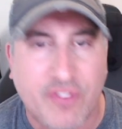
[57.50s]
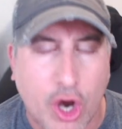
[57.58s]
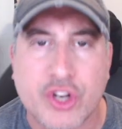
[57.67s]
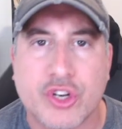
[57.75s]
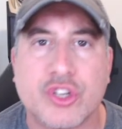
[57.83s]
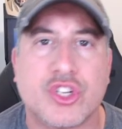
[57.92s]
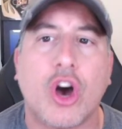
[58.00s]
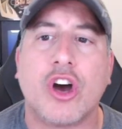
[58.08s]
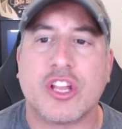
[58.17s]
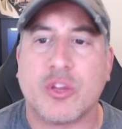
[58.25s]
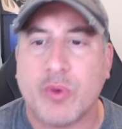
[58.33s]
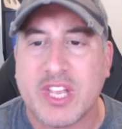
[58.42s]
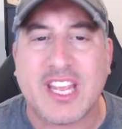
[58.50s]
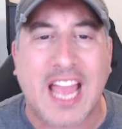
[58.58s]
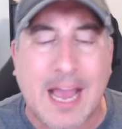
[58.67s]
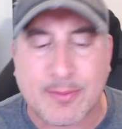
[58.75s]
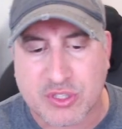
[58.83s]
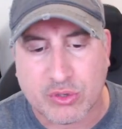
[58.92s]
underdog of the week,
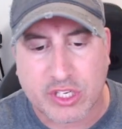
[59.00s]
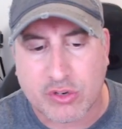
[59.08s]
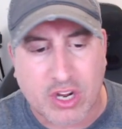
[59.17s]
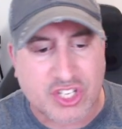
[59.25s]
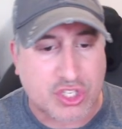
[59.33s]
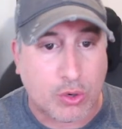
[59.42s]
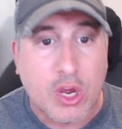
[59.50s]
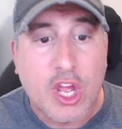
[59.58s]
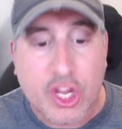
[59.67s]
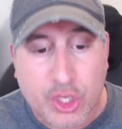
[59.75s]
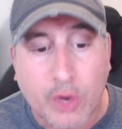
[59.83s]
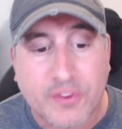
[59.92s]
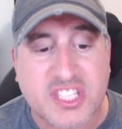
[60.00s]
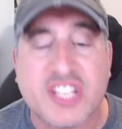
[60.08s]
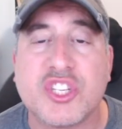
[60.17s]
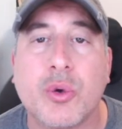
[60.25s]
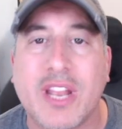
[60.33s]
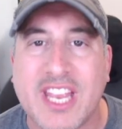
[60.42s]
absolutely crushed. So UFC
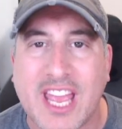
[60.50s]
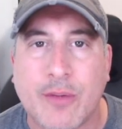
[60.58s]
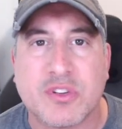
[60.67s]
288 was